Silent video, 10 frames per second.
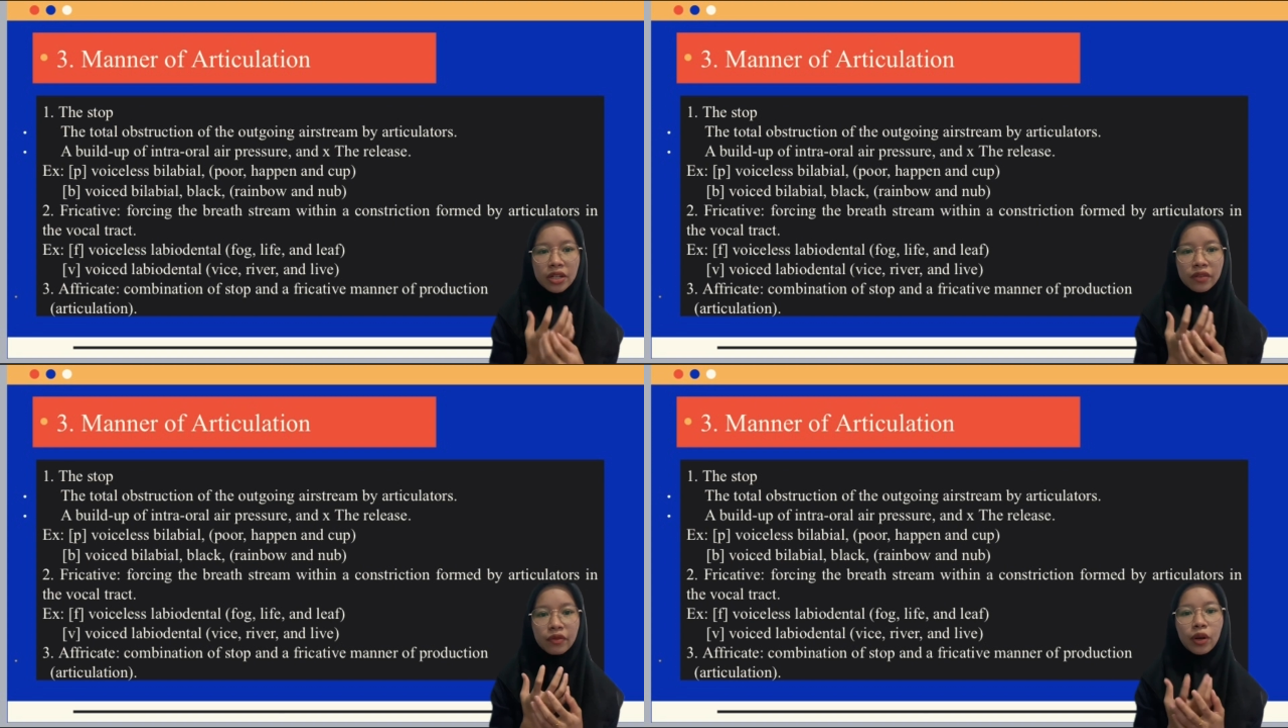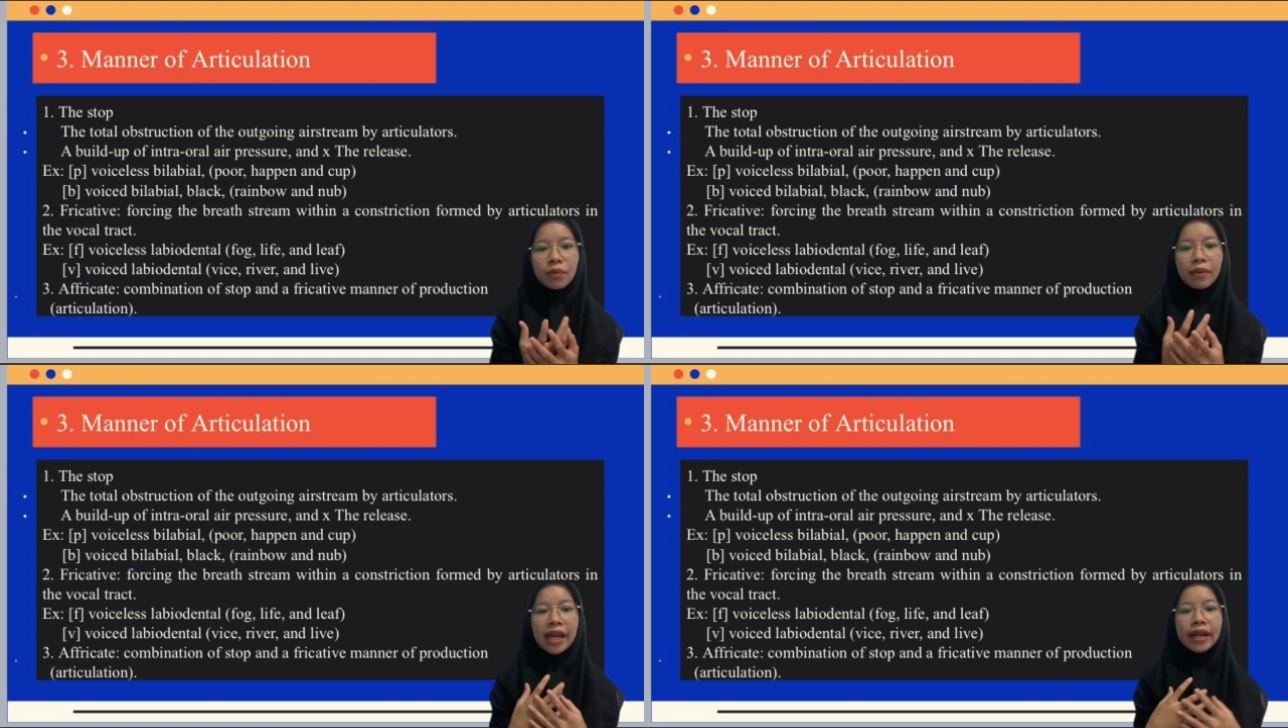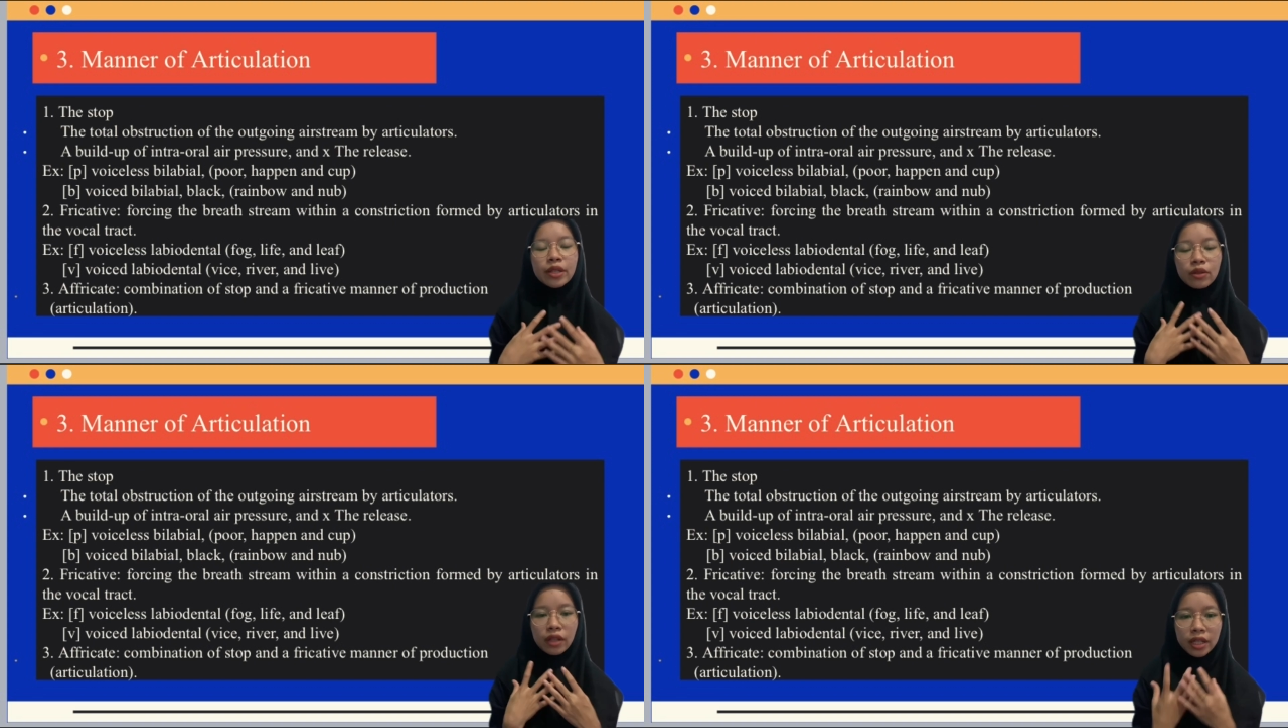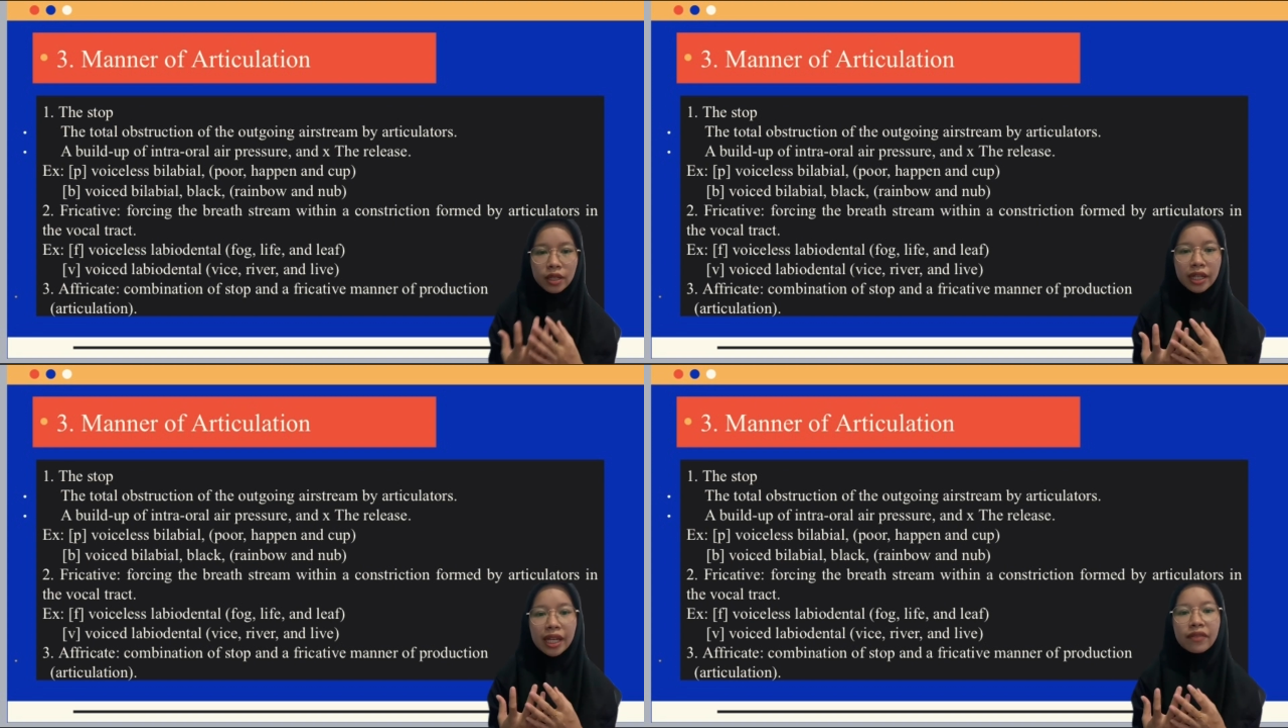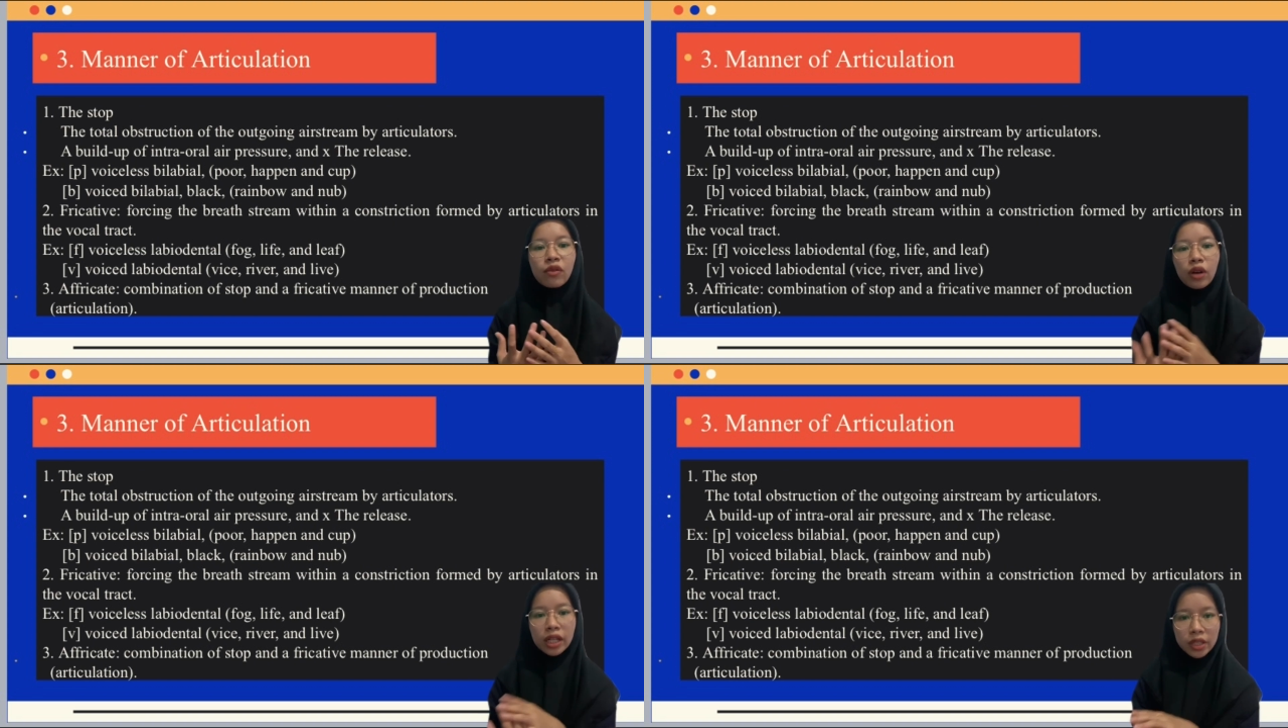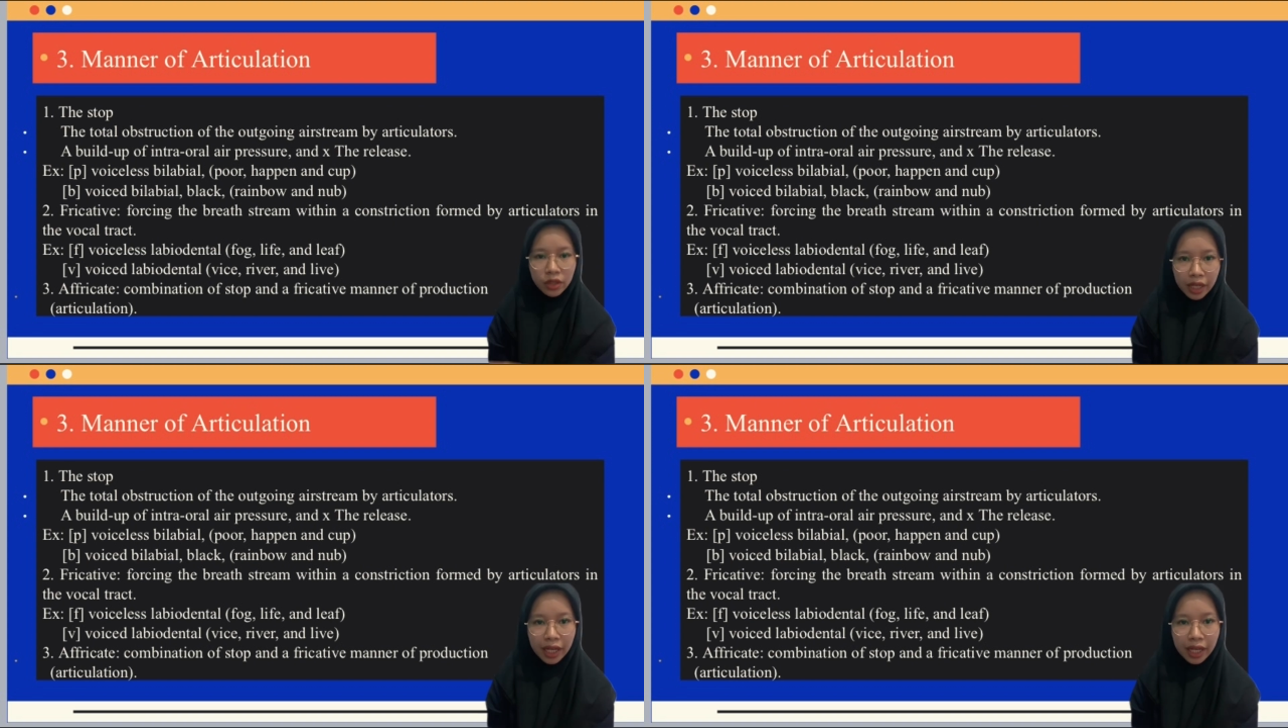formed by articulator in vocal tract.